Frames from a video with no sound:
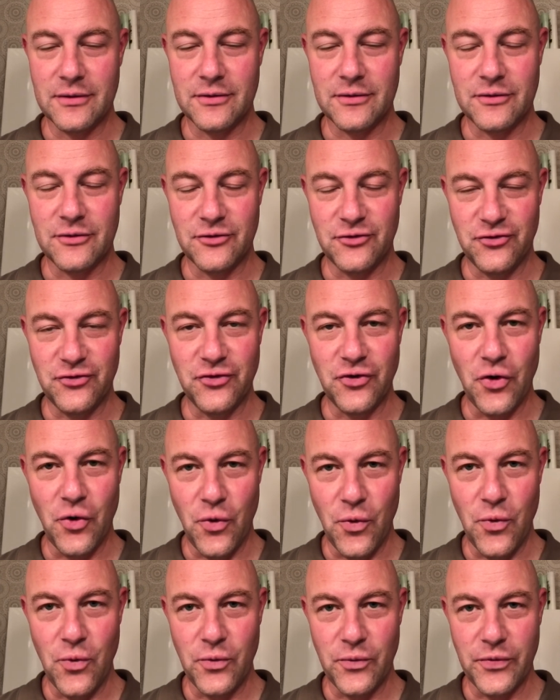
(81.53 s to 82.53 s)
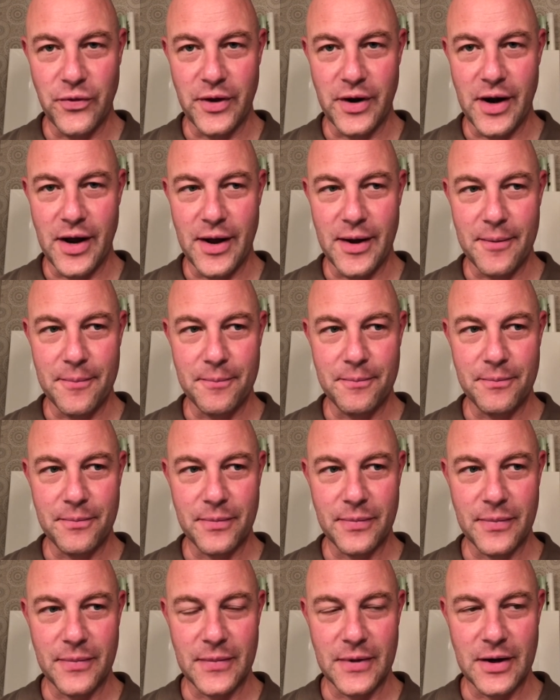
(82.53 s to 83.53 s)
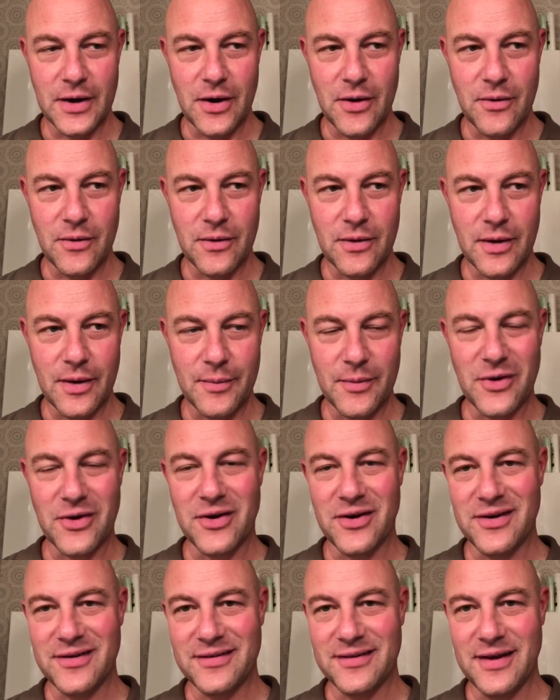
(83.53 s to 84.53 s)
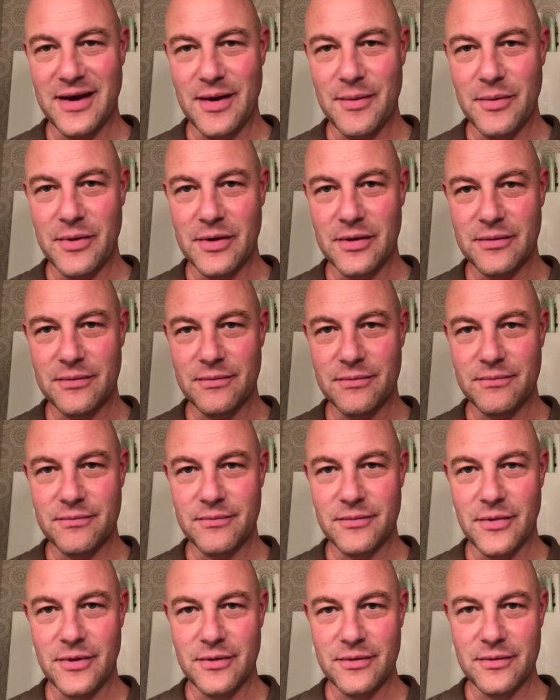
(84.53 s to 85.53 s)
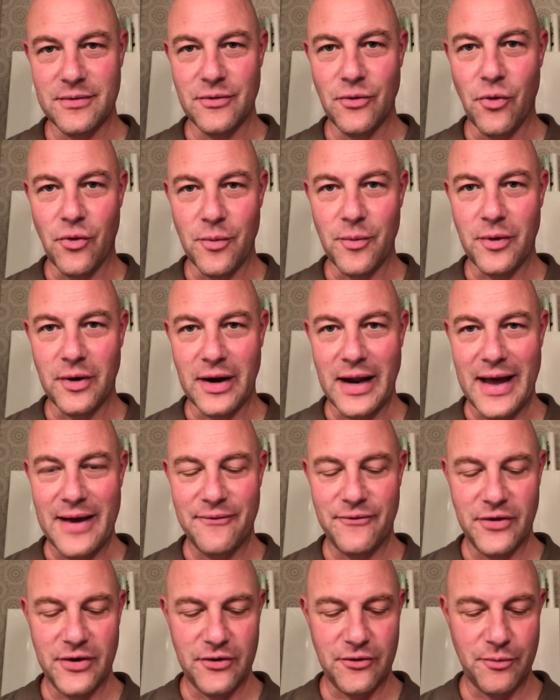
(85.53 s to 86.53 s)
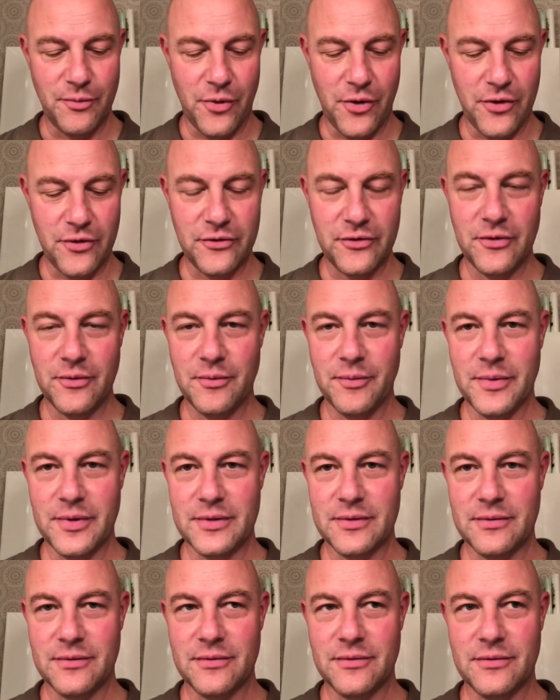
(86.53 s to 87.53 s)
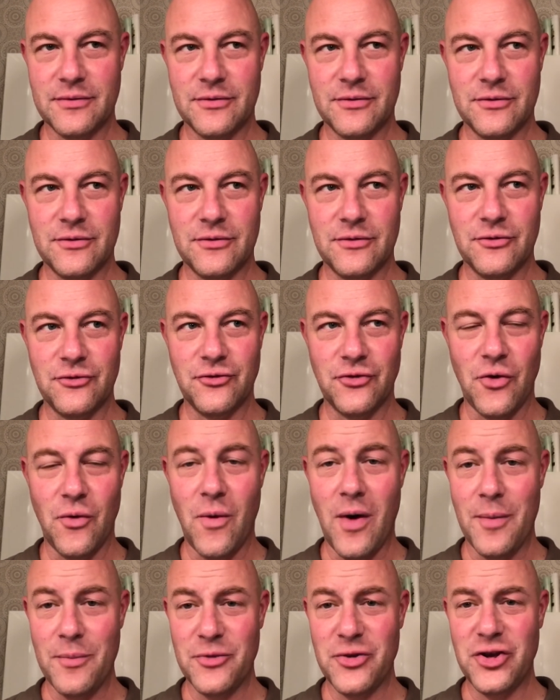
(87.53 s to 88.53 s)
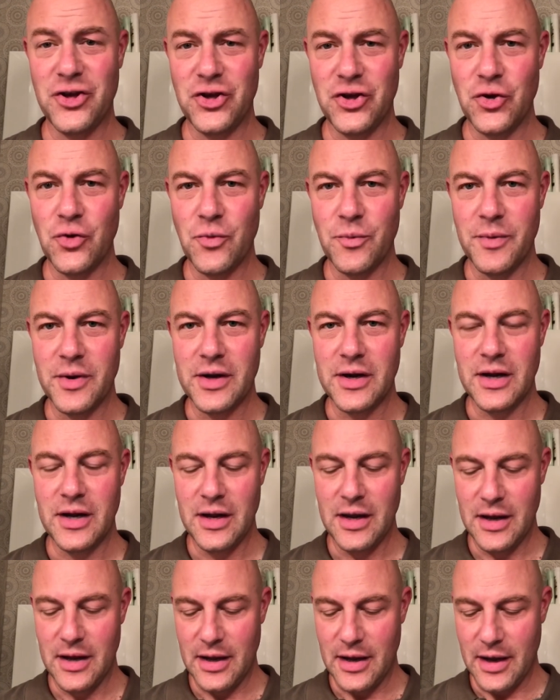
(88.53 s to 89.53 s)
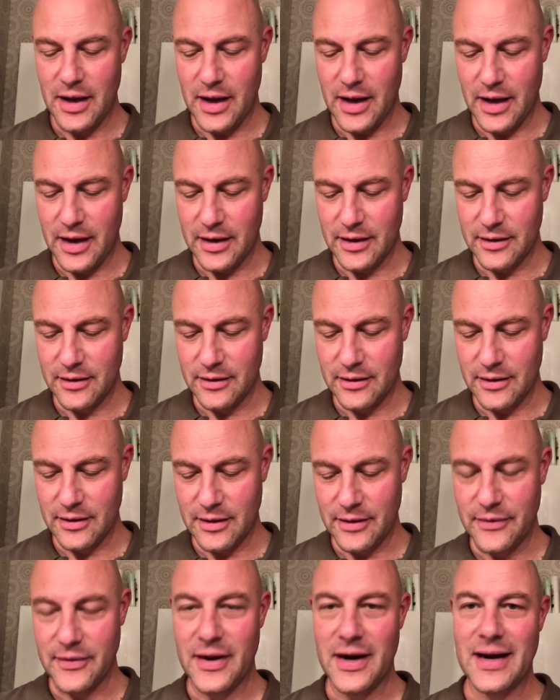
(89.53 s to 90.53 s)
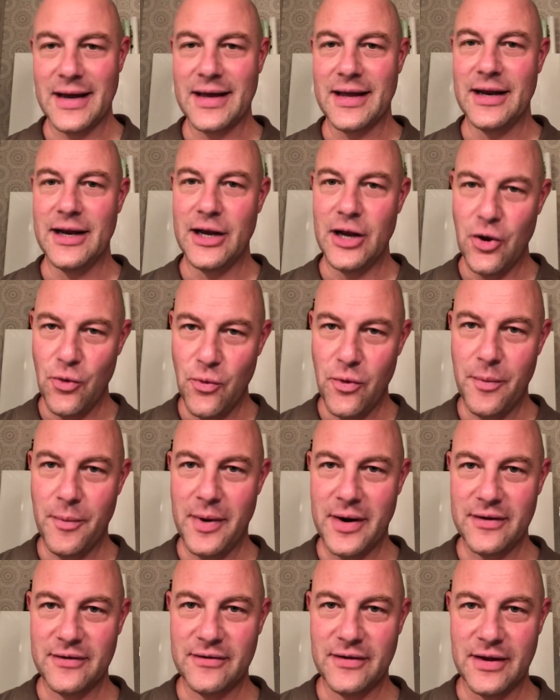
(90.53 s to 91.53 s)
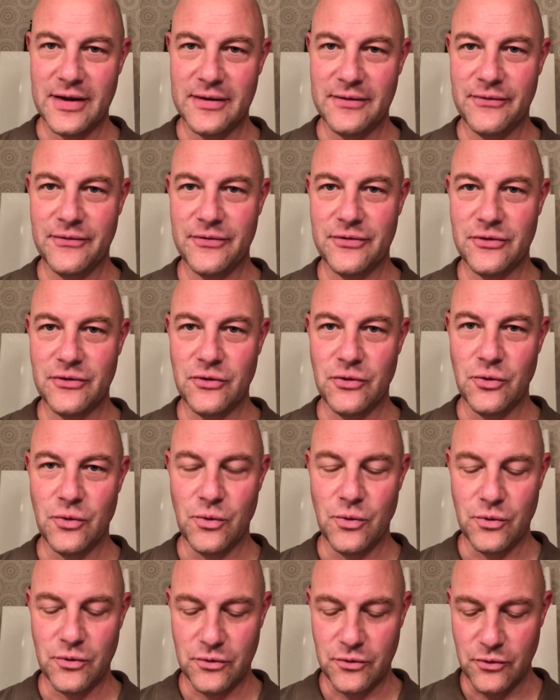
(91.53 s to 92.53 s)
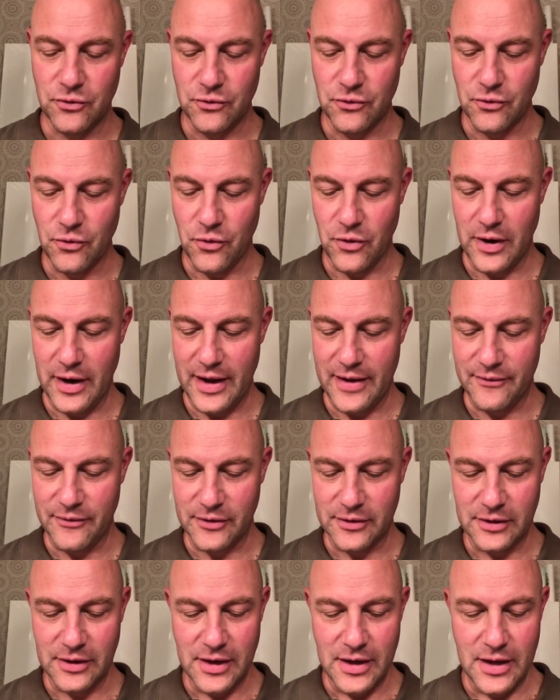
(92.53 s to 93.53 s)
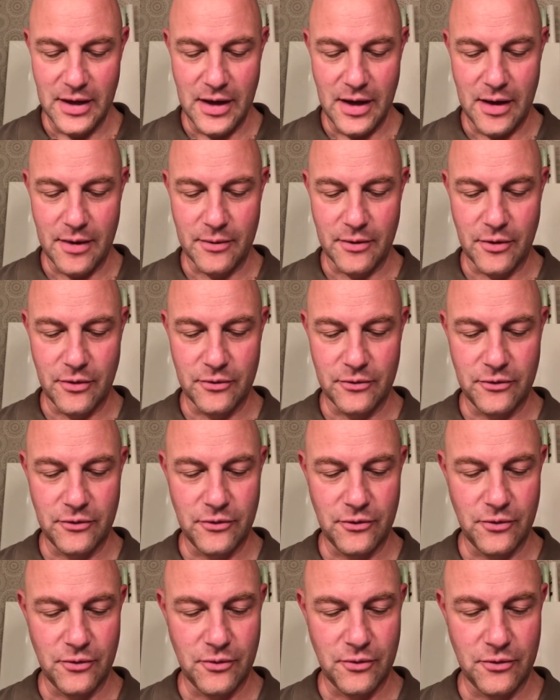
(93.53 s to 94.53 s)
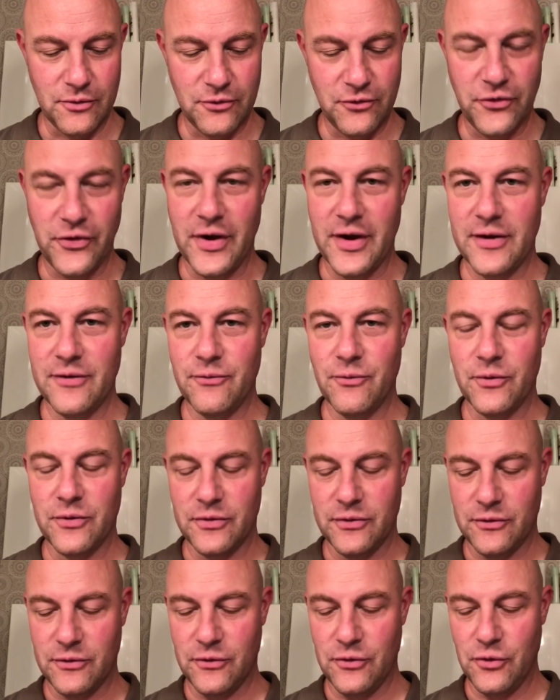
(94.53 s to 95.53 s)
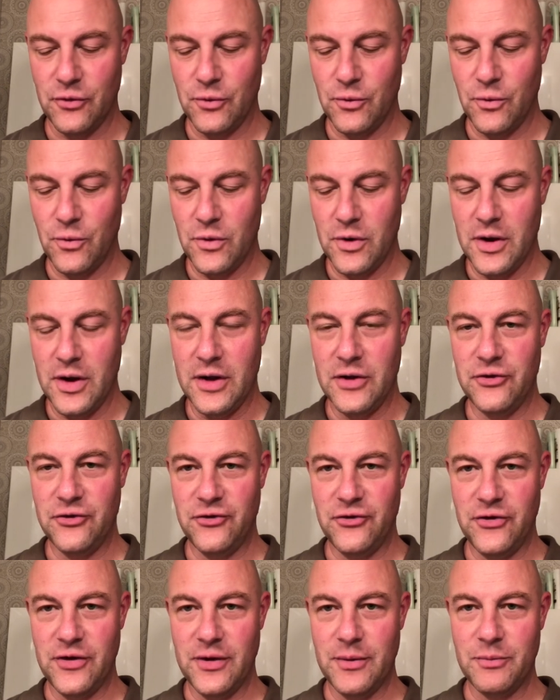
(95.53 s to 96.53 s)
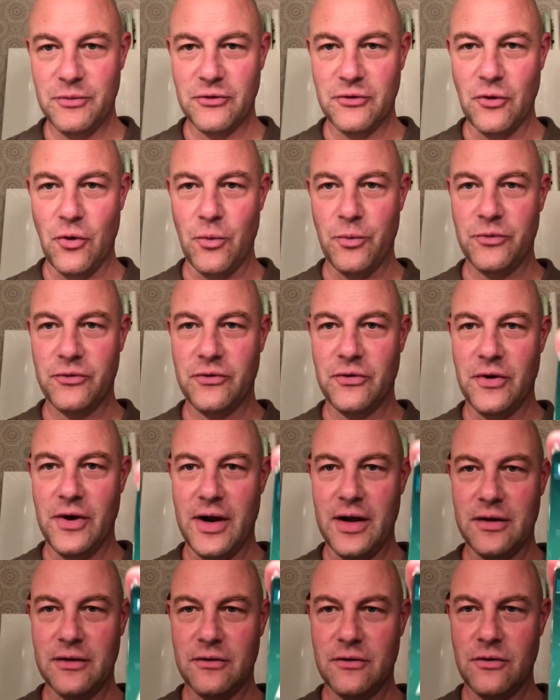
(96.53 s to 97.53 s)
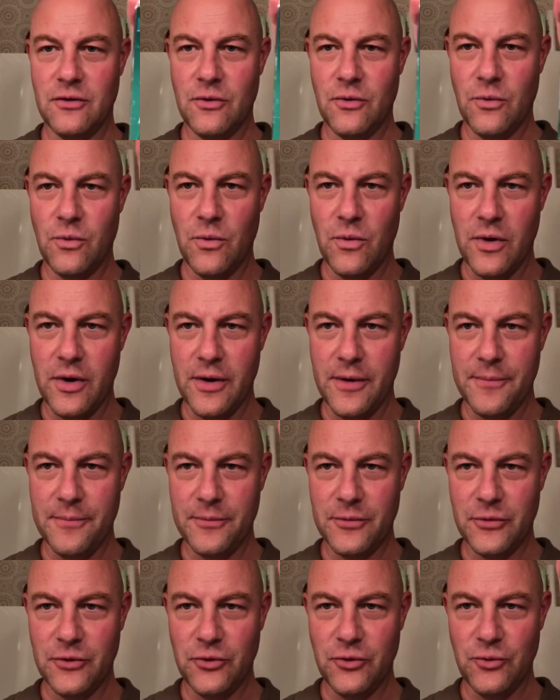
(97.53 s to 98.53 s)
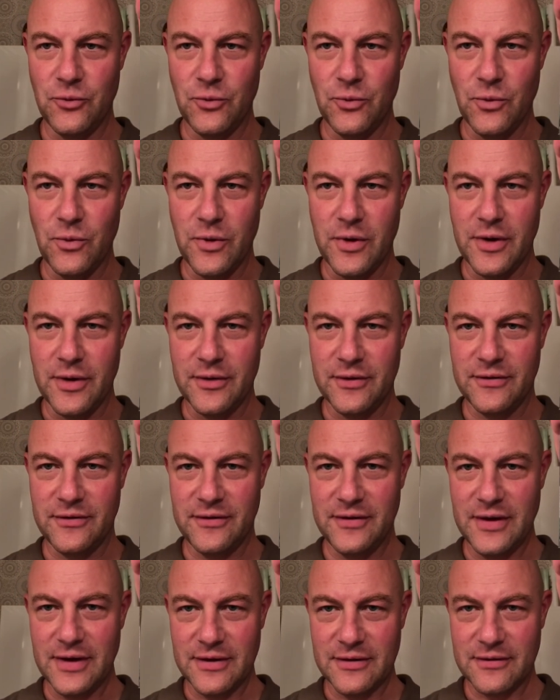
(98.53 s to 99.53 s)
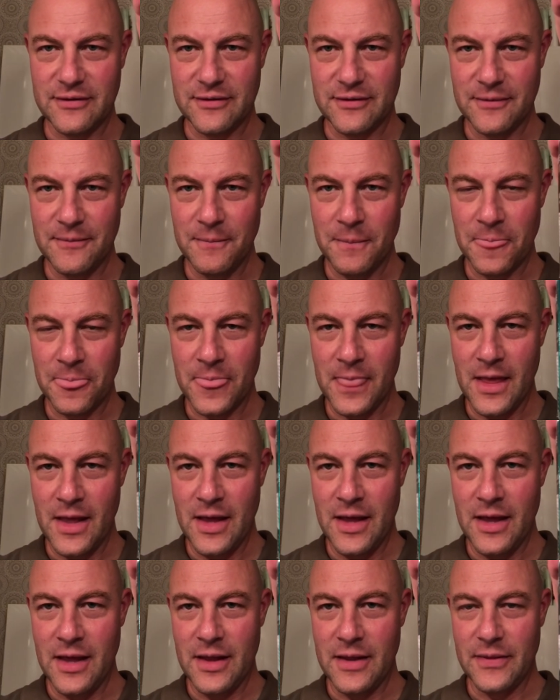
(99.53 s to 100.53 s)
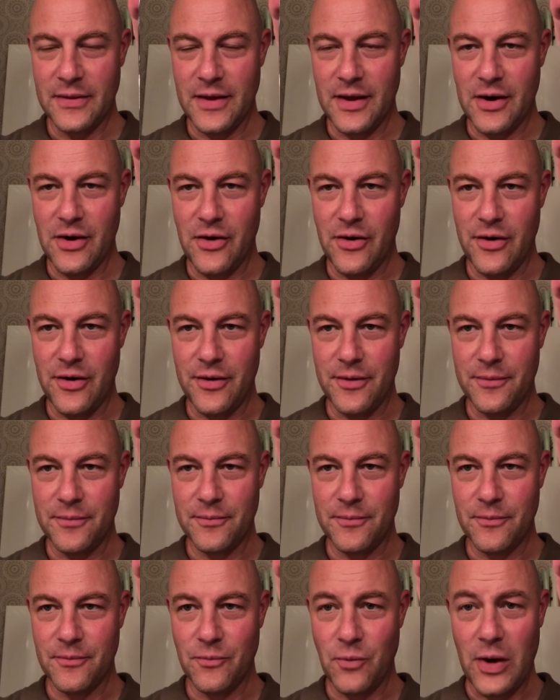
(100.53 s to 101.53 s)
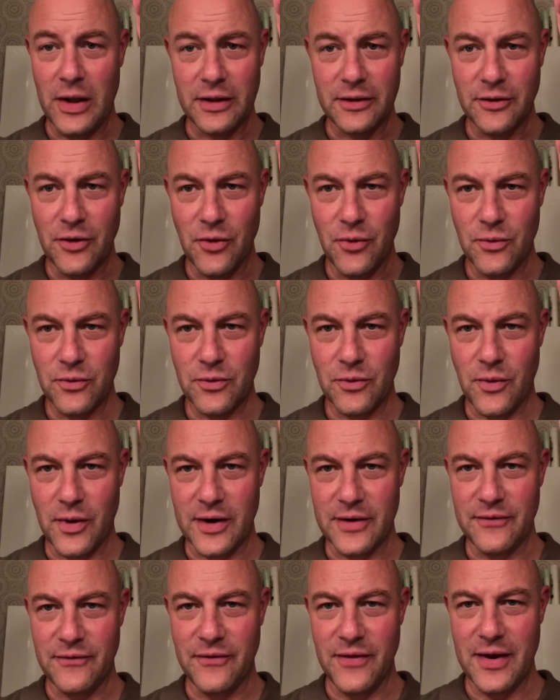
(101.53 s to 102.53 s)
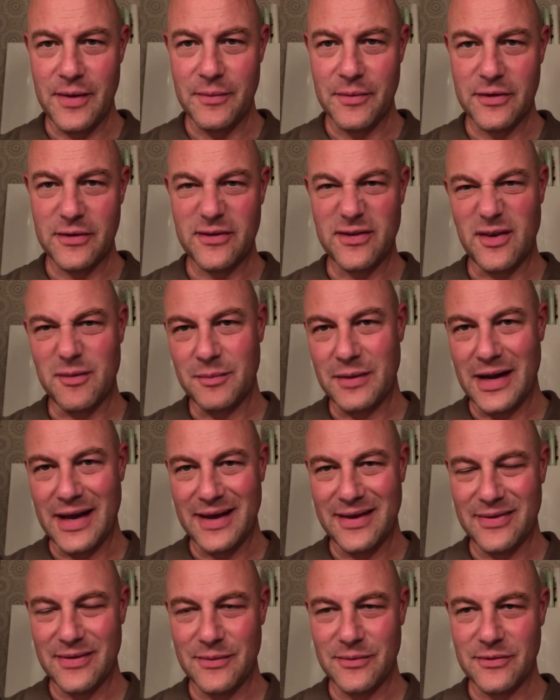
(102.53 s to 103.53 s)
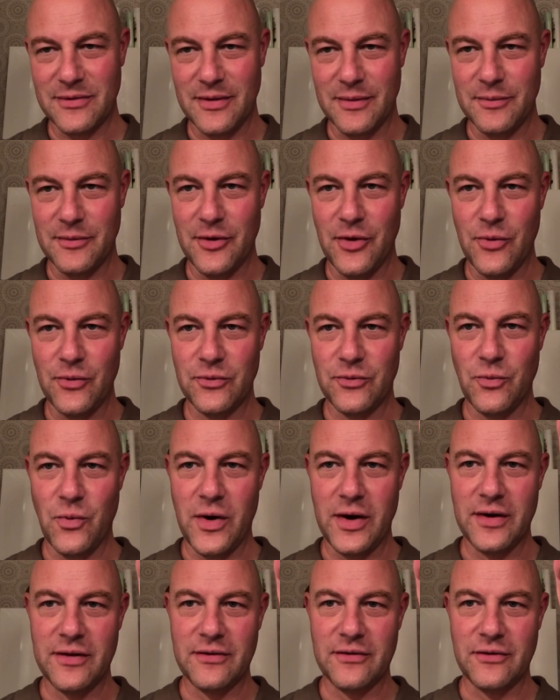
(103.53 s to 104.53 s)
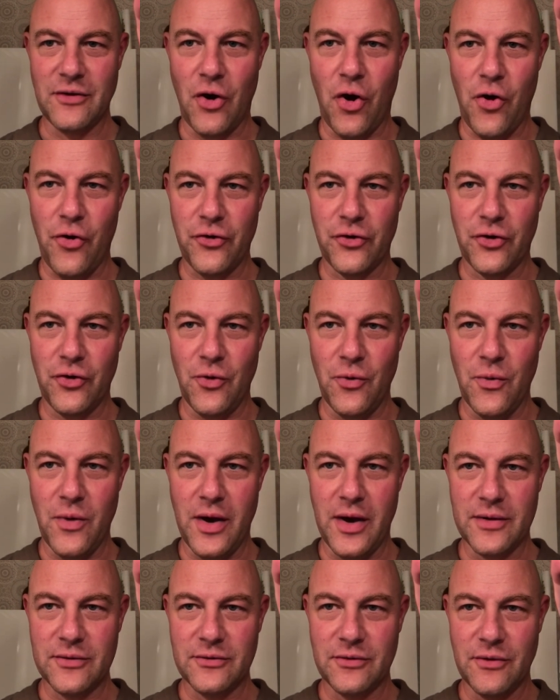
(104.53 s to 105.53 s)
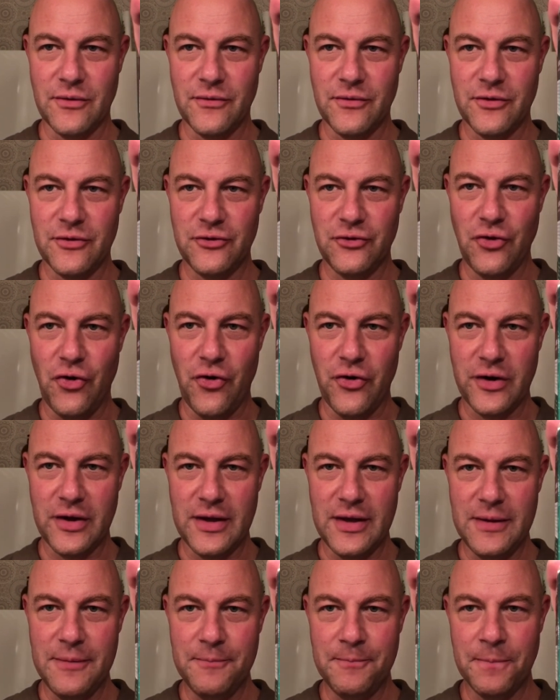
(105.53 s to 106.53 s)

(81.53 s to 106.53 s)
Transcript: show that I'm, you know, I'm not going to say I'm a normal, average person, but to show I'm human and that I can lower myself to your level, I'm going to shave with two cheap soaps today, two sticks that are well known, quite famous. Some like them, some don't. One is Arko out of Turkey,